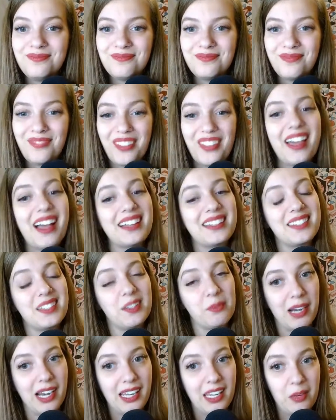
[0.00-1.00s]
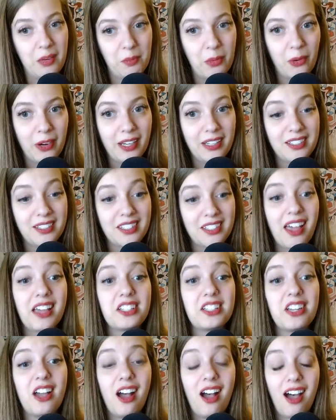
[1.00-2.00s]
That's the breaking point
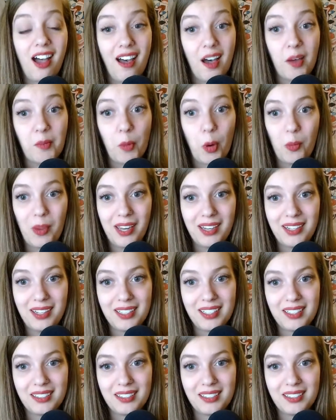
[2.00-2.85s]
/ aha moment.